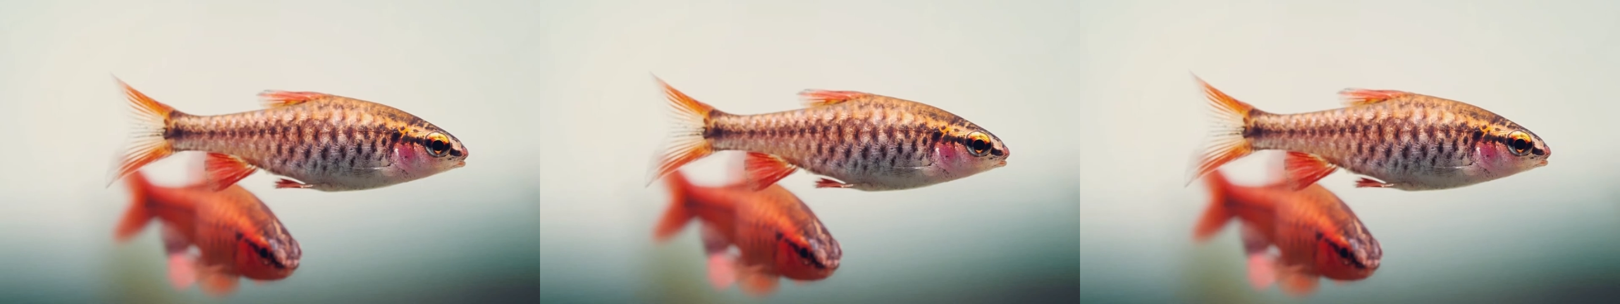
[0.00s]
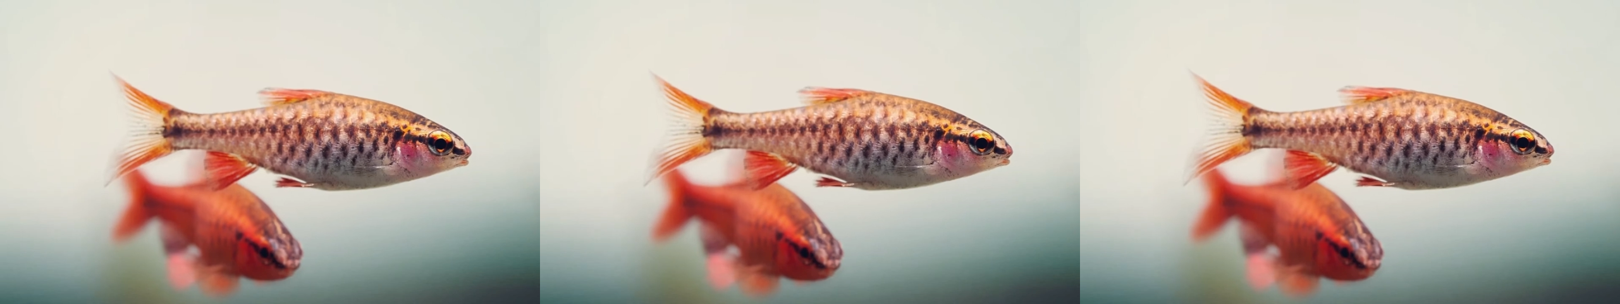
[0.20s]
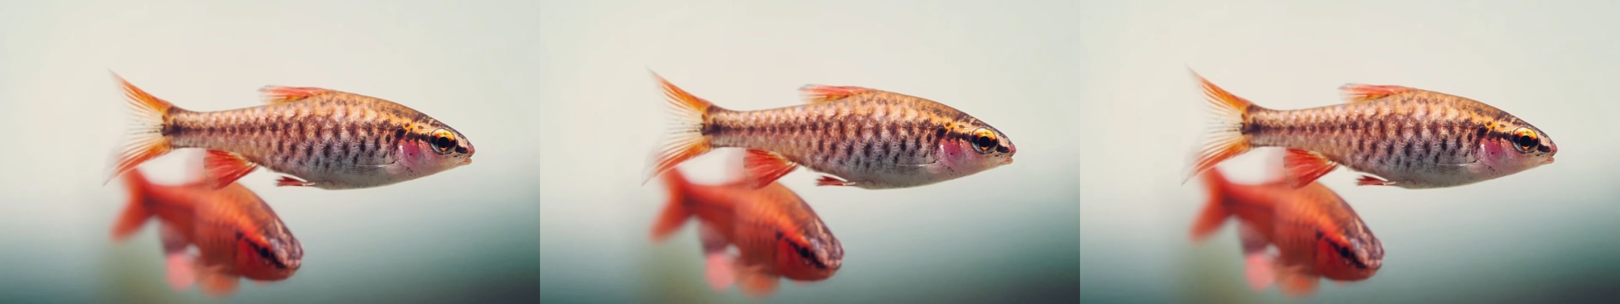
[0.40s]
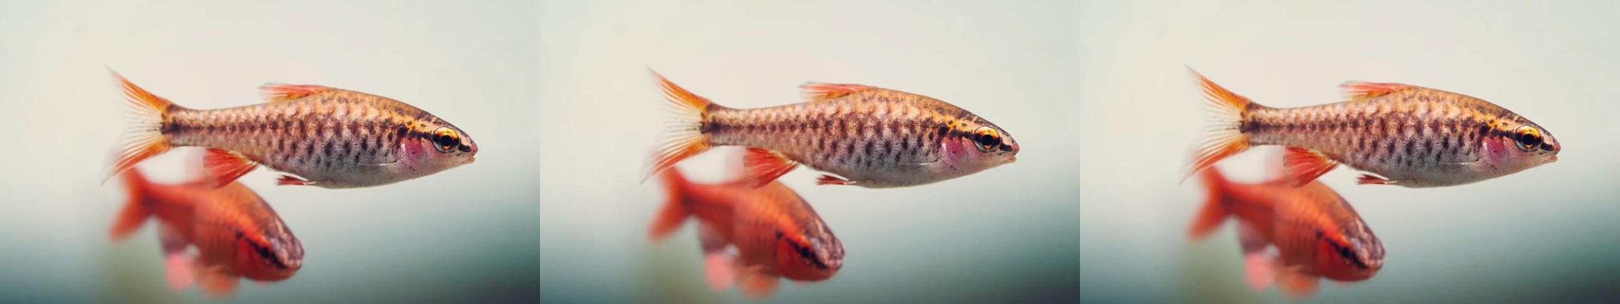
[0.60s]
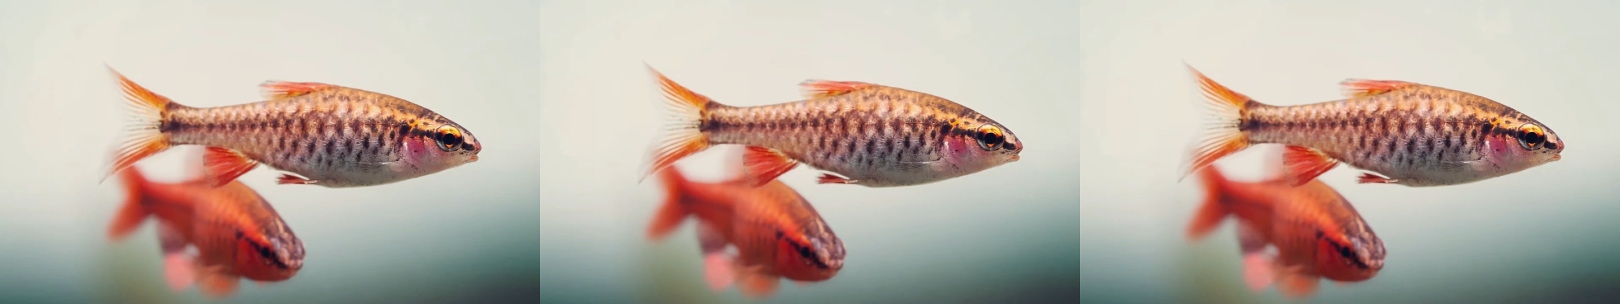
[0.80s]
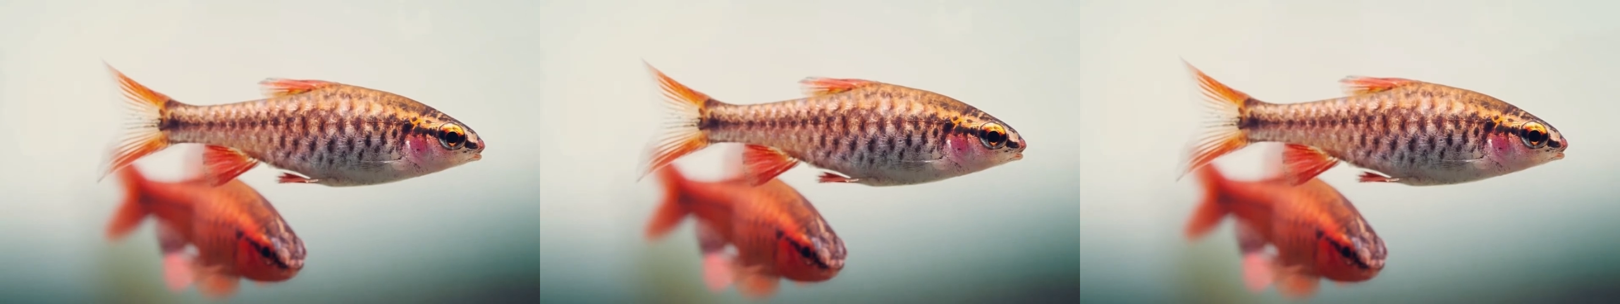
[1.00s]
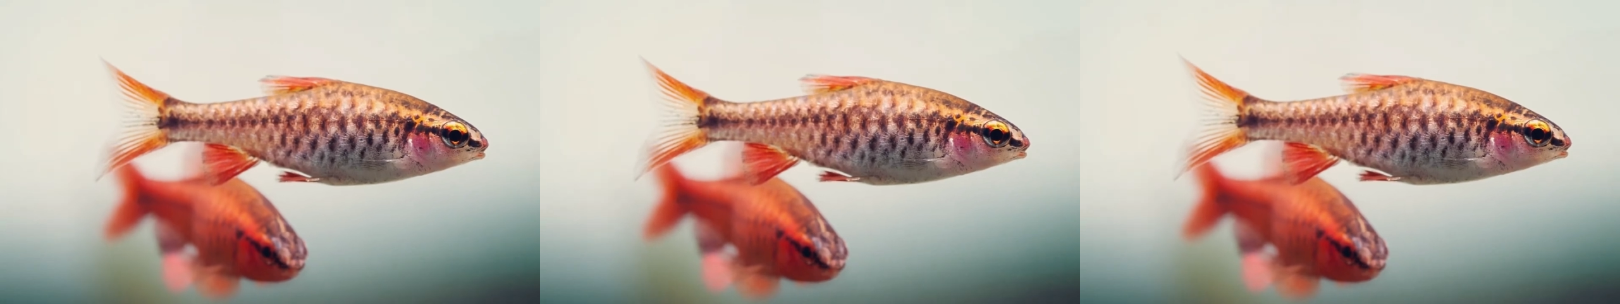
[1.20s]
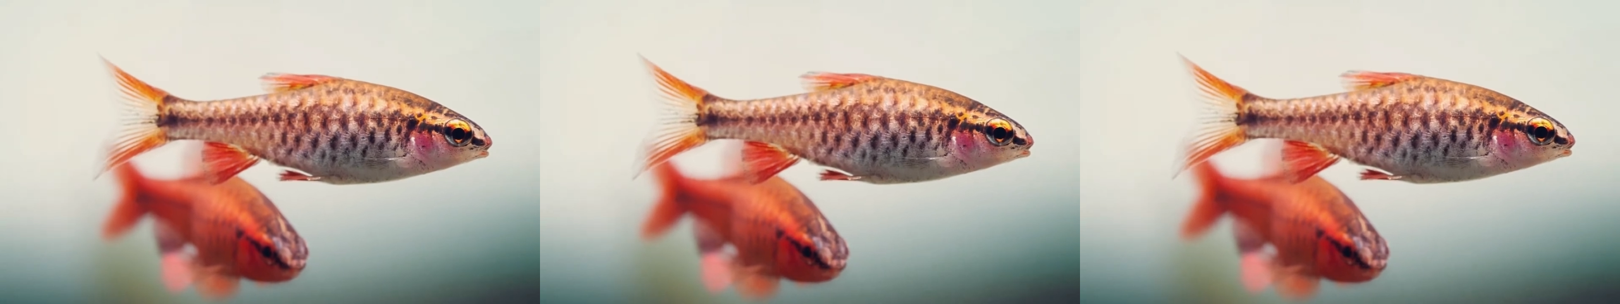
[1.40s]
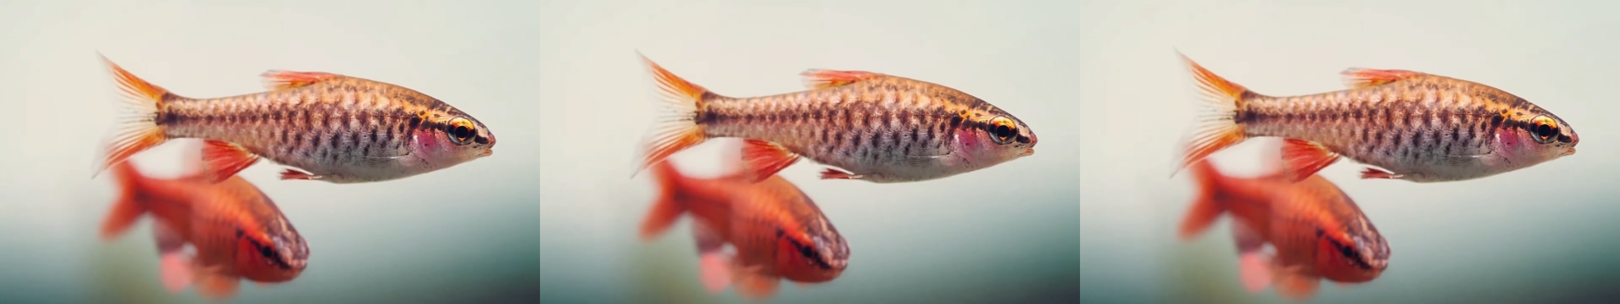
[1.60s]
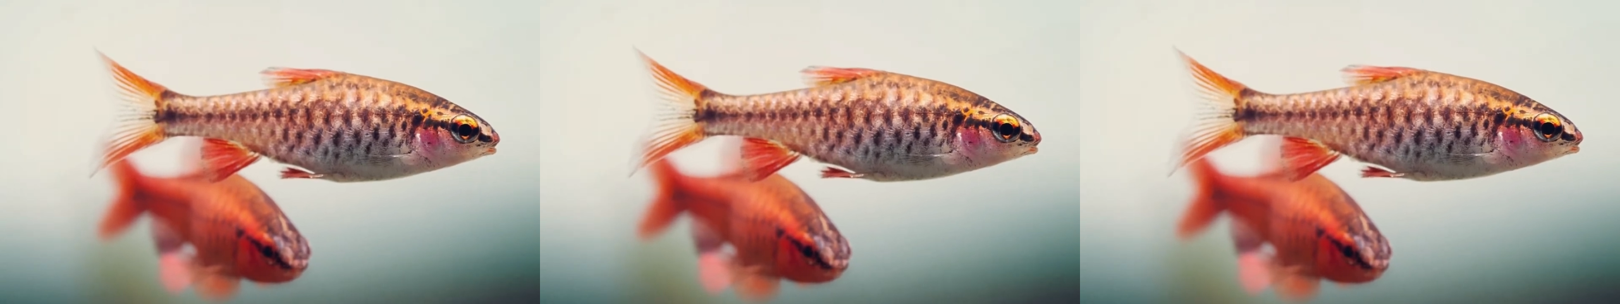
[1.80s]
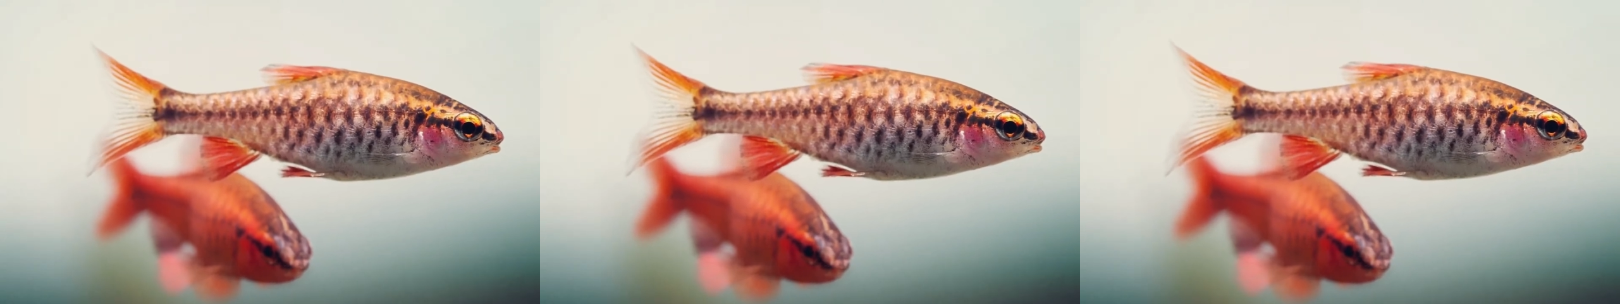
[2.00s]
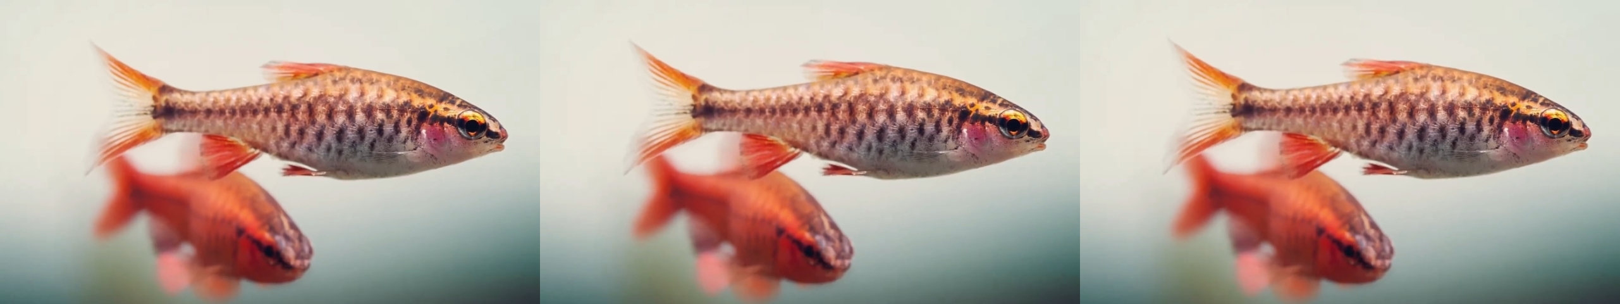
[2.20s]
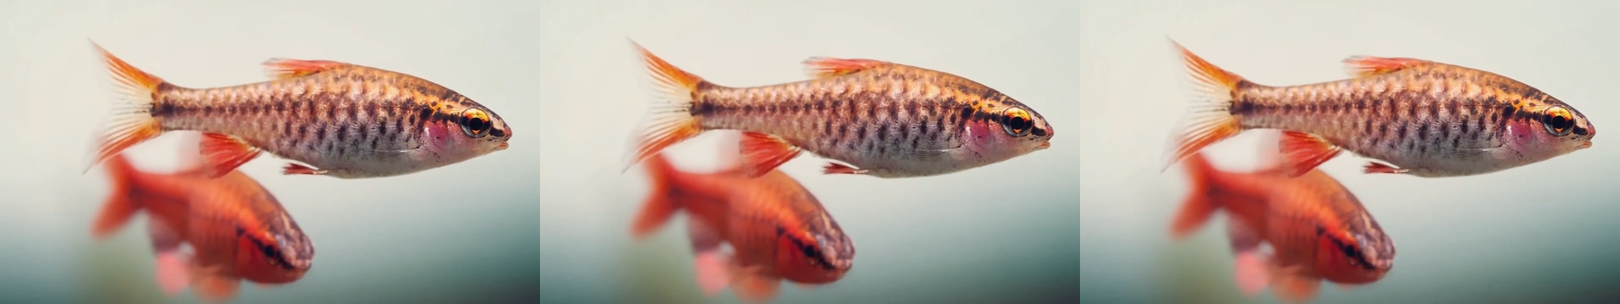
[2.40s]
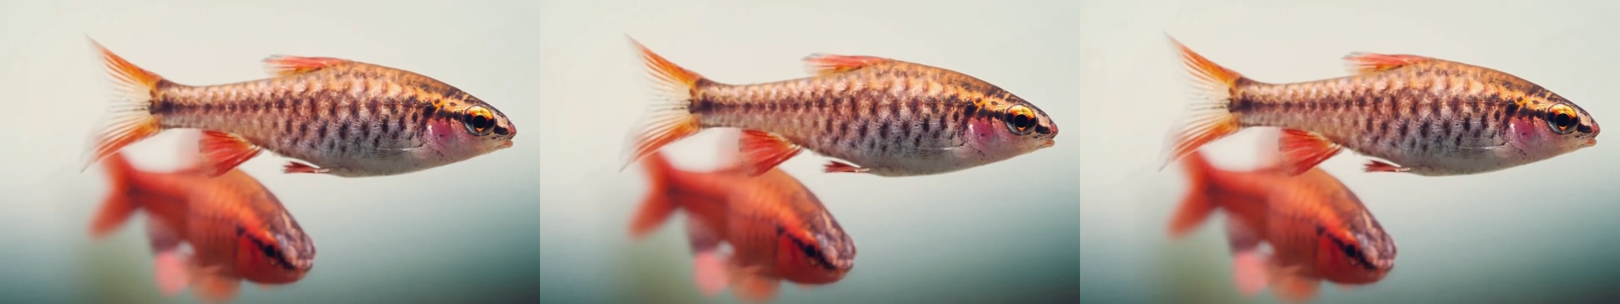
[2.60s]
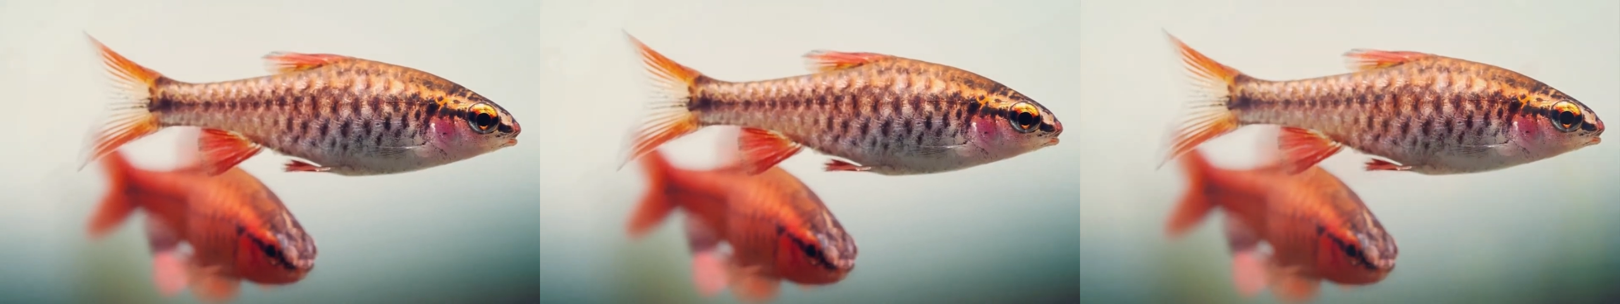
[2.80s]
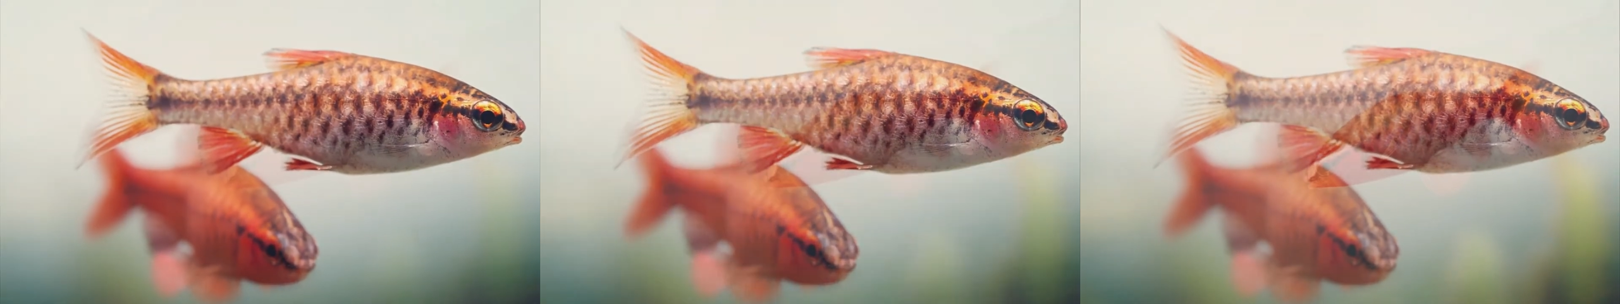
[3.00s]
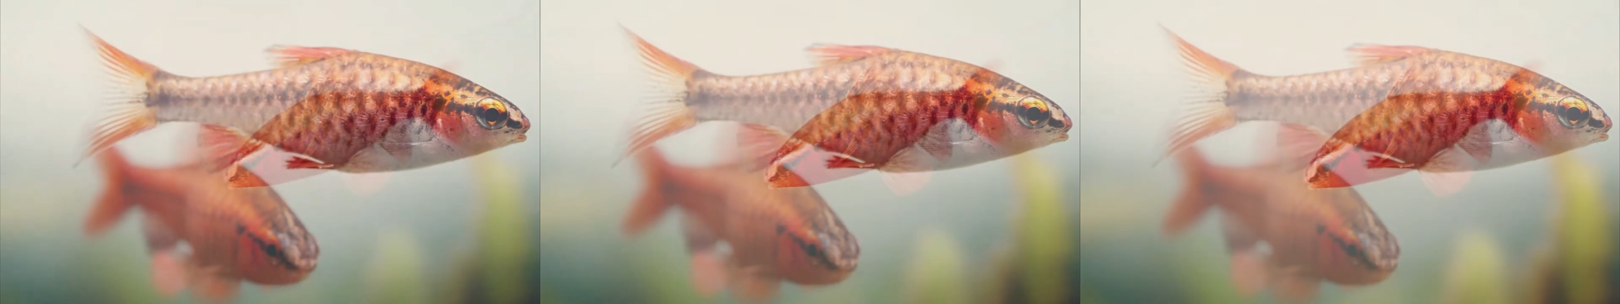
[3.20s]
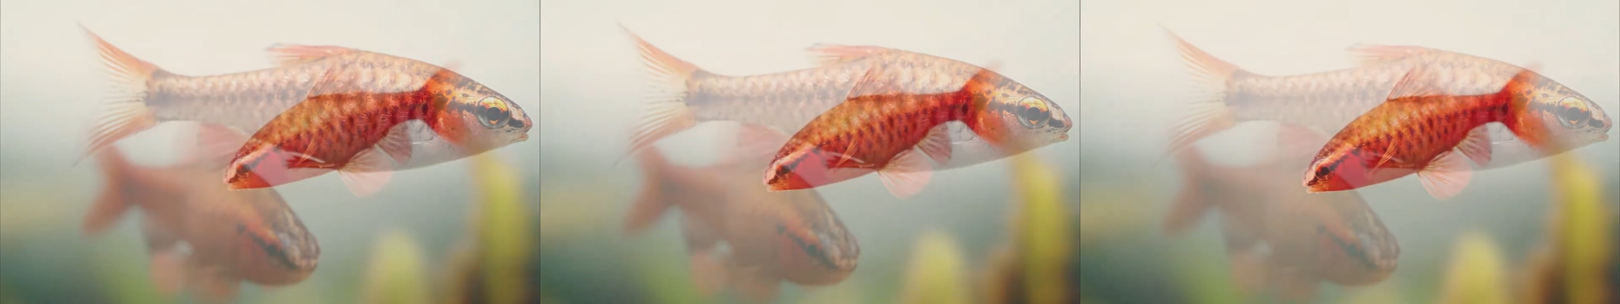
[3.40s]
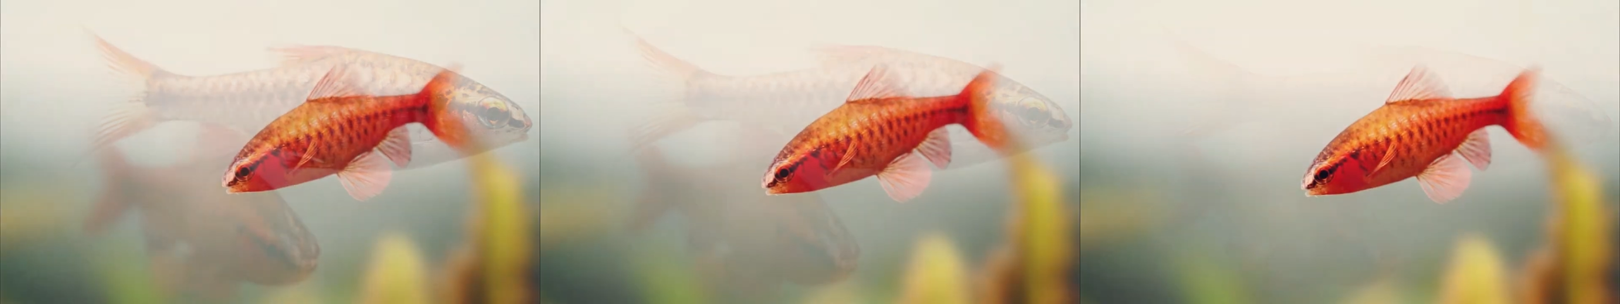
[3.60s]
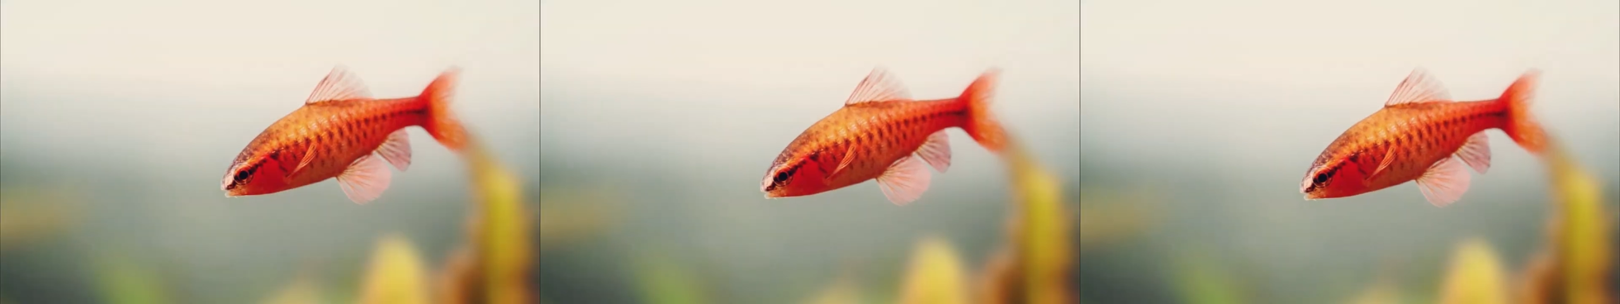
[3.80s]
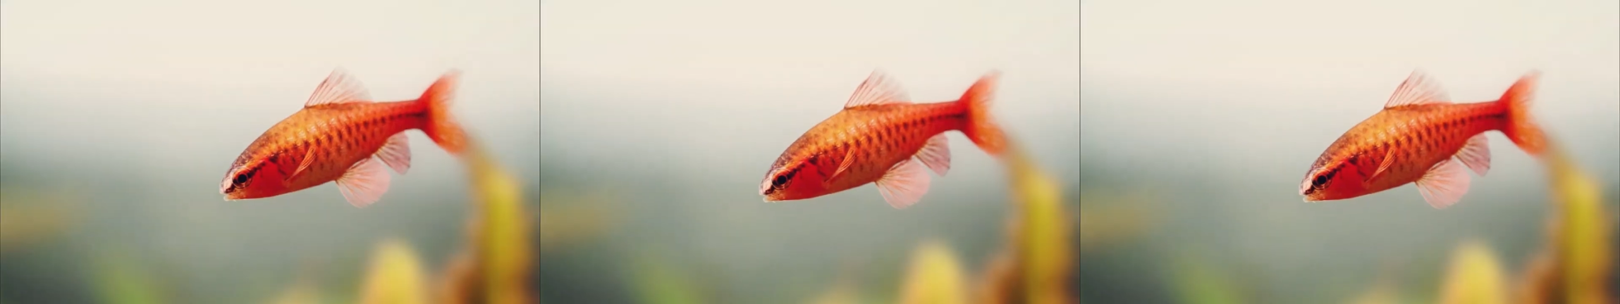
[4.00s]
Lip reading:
No face is visible, so there are no lips to read.